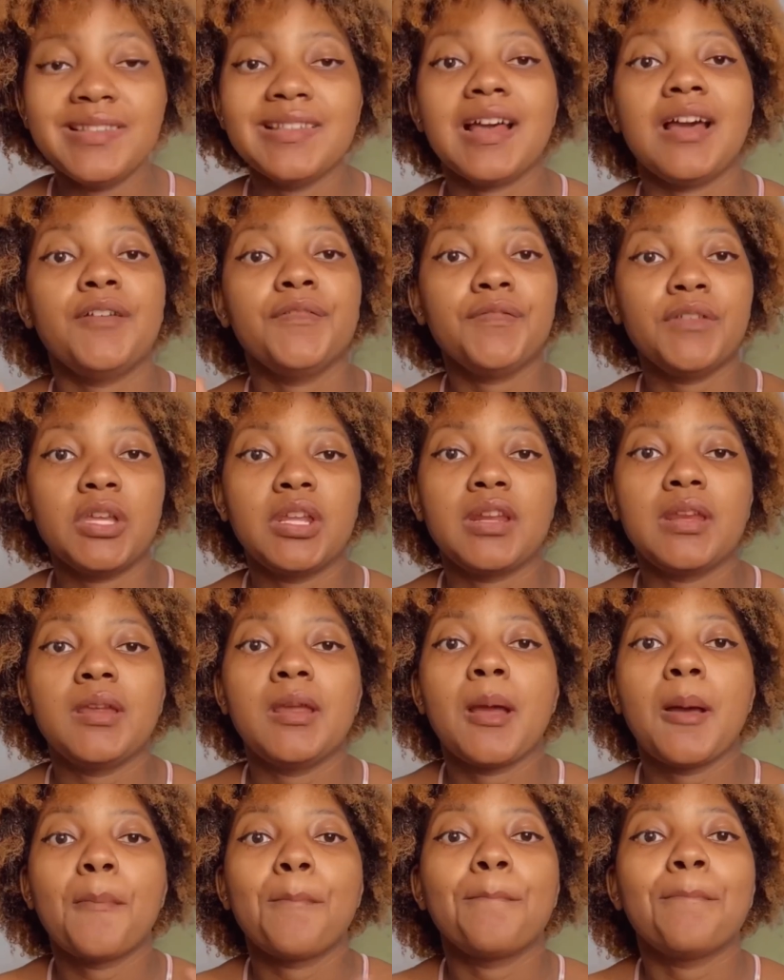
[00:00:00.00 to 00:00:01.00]
are
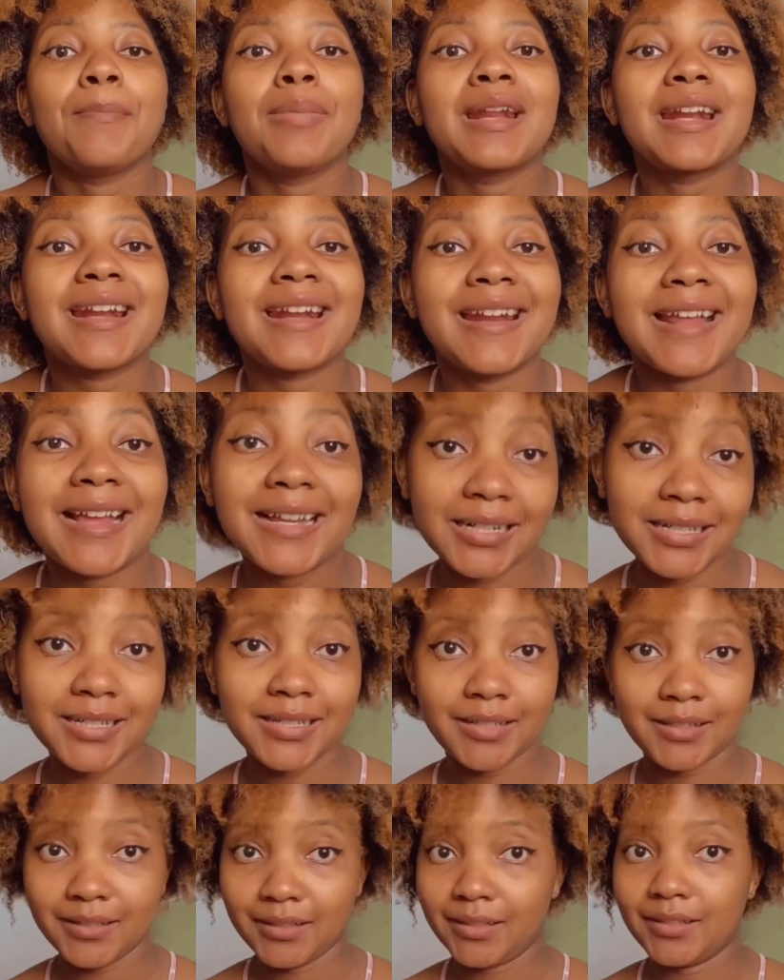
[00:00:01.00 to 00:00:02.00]
very
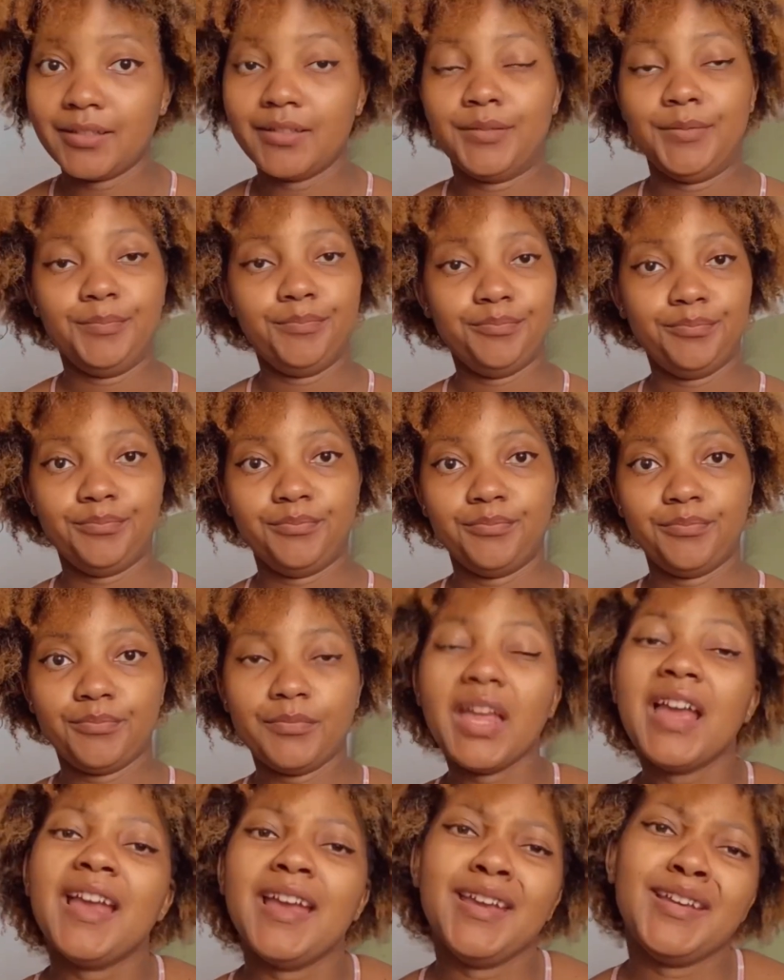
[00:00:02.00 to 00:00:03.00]
praktisch,
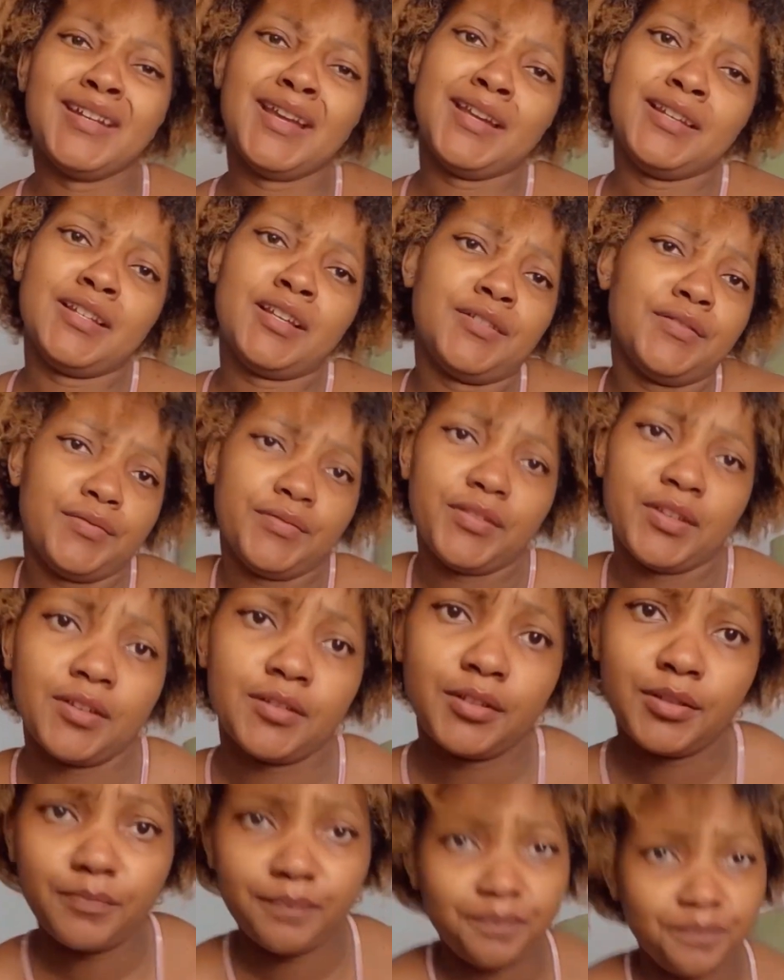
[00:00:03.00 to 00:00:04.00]
and I love
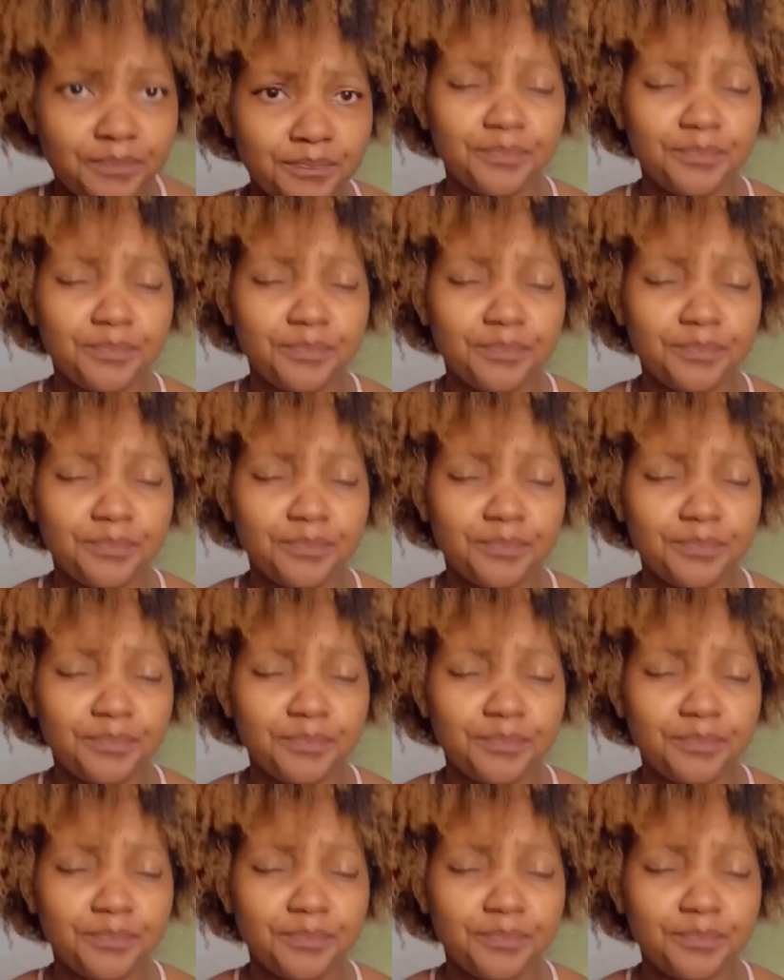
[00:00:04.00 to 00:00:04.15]
that.